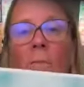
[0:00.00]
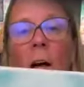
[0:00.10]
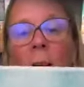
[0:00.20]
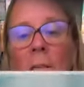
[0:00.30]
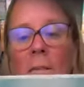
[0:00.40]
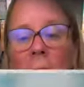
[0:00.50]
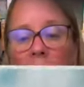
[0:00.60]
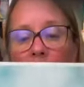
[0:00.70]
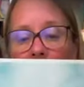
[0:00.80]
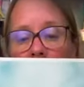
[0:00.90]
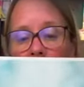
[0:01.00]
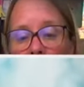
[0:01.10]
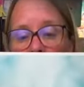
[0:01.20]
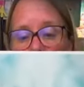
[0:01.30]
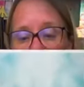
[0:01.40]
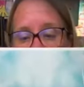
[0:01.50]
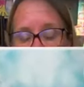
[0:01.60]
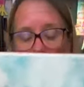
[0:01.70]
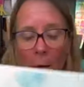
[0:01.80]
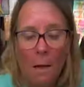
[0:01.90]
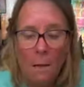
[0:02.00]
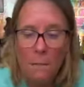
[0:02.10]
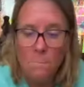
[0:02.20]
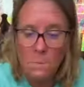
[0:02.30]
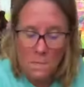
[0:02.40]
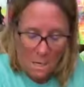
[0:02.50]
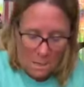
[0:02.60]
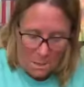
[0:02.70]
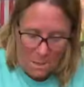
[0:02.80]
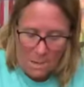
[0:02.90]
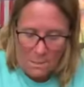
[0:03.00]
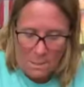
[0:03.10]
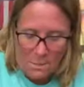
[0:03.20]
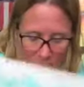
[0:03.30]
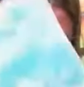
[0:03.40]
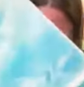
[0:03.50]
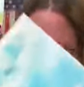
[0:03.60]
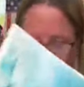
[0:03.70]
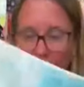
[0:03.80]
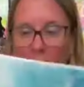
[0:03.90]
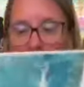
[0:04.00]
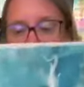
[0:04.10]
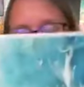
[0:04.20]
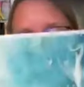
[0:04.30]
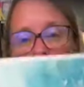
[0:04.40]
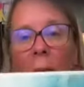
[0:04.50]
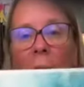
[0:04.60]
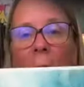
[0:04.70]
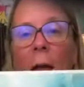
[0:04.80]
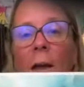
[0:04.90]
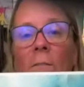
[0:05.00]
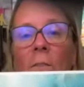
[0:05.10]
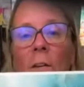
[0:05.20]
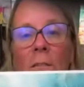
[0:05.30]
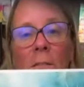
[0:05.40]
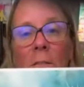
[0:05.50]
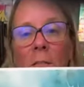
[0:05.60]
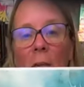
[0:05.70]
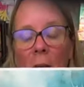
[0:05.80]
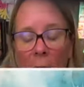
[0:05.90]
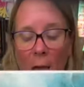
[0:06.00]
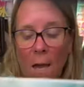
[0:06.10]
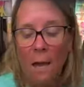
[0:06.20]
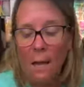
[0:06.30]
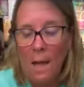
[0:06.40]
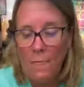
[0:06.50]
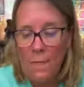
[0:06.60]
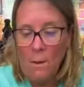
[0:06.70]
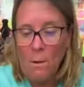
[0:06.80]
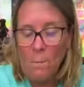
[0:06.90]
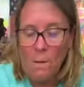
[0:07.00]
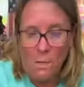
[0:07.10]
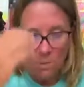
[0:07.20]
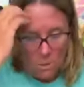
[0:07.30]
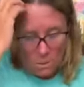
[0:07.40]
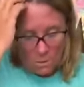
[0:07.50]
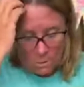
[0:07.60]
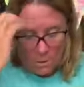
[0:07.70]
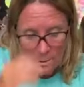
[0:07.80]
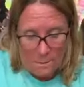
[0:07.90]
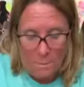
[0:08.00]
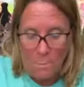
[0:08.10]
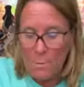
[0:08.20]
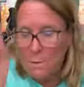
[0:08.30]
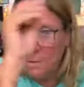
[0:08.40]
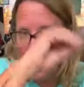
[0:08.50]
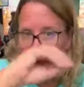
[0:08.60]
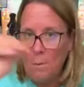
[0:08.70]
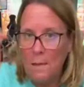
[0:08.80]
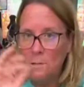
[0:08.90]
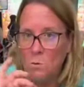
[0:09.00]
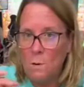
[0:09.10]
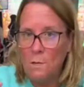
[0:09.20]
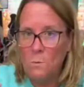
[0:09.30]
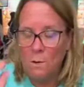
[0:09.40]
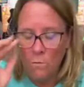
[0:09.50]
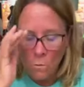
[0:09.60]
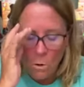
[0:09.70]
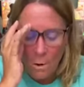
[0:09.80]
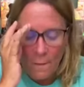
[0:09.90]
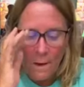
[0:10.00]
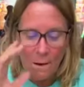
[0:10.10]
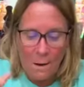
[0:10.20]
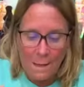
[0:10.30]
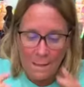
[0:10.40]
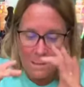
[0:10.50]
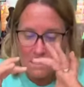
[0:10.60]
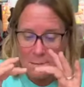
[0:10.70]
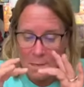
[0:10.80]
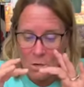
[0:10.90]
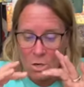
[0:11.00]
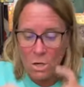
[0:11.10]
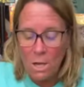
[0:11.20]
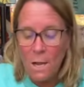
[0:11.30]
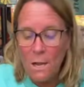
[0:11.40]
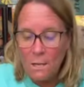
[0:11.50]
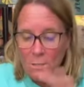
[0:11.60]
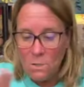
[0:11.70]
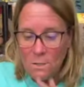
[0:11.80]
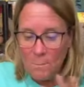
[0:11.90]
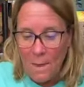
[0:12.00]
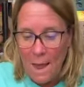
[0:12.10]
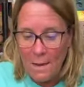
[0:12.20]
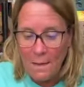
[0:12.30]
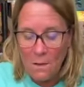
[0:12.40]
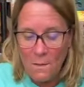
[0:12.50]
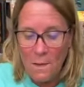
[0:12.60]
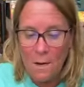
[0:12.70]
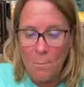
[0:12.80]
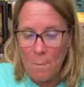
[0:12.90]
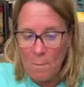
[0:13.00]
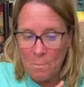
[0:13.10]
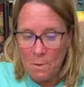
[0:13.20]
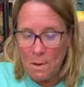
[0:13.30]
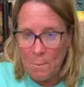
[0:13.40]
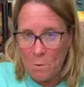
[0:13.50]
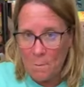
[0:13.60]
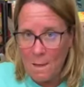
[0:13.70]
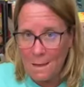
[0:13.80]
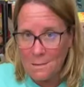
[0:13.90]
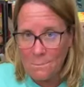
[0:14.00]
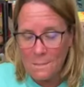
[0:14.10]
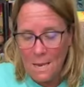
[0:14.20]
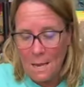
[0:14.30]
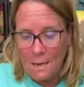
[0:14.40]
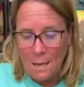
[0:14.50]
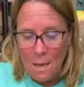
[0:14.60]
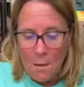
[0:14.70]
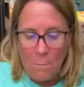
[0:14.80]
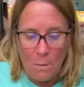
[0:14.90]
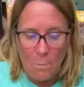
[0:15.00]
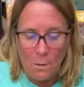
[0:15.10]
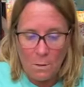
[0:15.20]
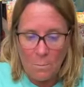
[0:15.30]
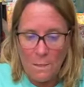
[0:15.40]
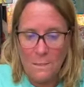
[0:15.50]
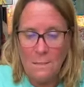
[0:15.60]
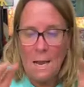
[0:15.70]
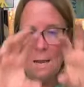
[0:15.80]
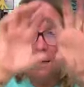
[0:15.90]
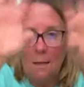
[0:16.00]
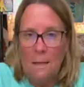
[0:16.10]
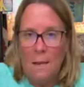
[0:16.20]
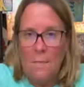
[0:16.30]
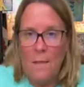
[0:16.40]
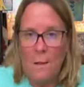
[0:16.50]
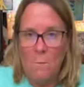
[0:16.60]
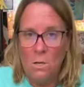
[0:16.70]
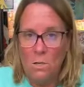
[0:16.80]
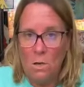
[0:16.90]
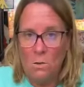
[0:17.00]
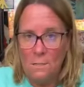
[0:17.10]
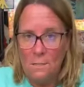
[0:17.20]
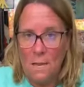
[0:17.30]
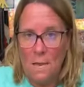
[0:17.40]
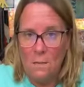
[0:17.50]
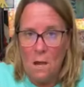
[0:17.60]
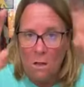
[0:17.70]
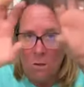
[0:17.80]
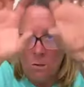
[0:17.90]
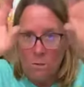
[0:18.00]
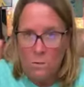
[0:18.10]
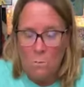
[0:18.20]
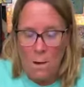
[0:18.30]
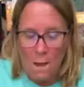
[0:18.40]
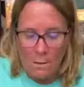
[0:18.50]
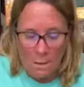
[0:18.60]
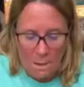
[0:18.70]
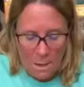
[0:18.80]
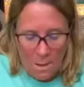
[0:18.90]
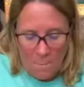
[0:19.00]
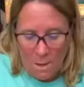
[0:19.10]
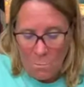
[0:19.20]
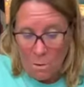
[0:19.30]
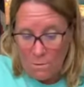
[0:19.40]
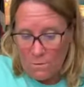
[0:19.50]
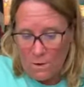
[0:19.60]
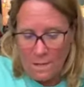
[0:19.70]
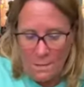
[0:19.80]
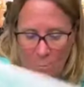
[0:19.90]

of us a um, t or not t-shirt, like a canvas. And I think what I'm going to do is I'm going to put St. Pete 2024 on there, like in the center, do some painting on there, maybe put, I brought back some sand, maybe put a little bit of sand, and then I think I'm going to go the sand dollars around it, make one for